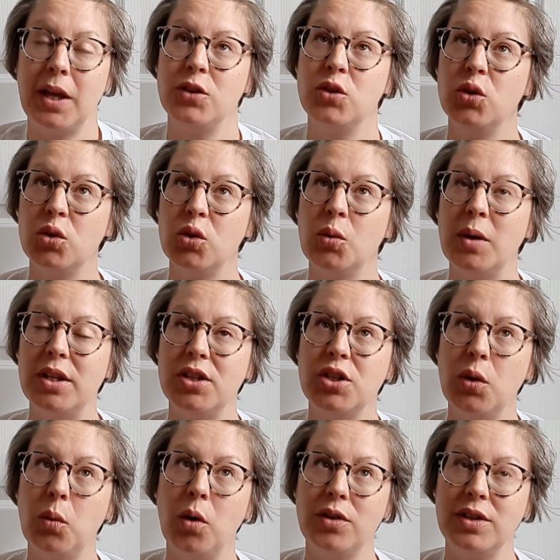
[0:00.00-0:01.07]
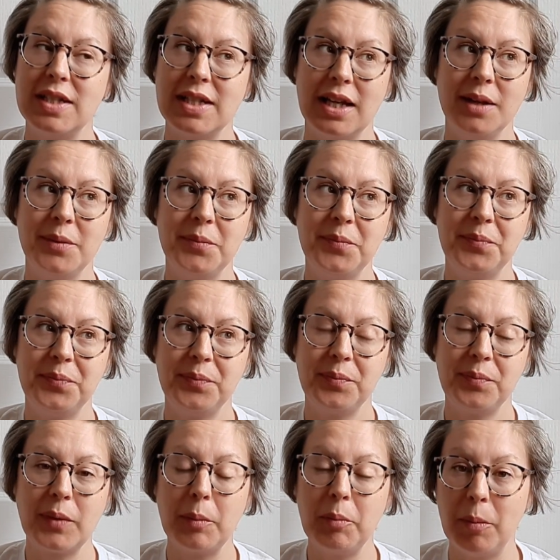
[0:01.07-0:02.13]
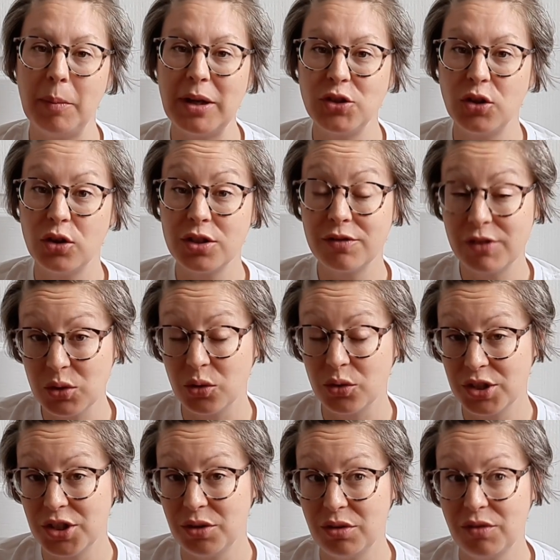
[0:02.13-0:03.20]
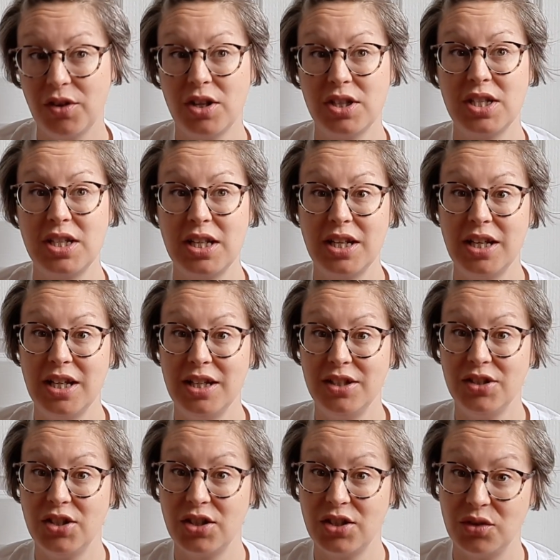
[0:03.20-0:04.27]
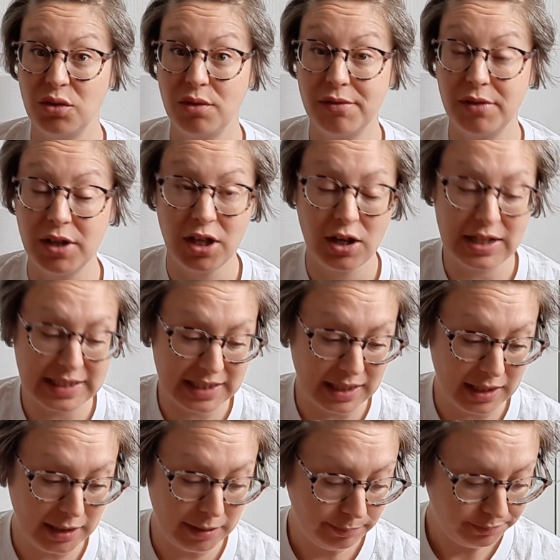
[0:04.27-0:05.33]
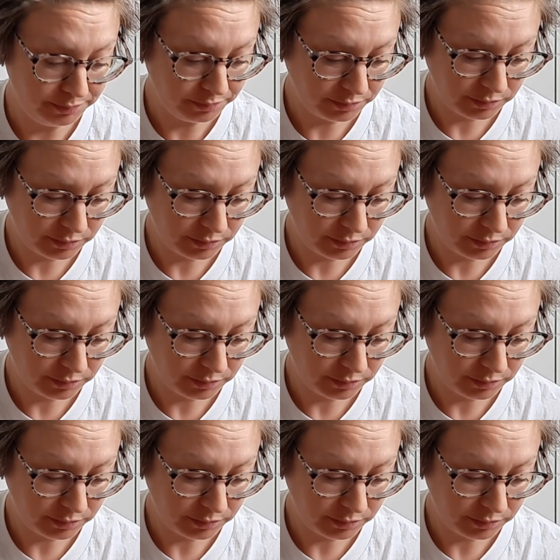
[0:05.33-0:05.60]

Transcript: don't know whether she'll want it, but my daughter is going to university in just over a year's time,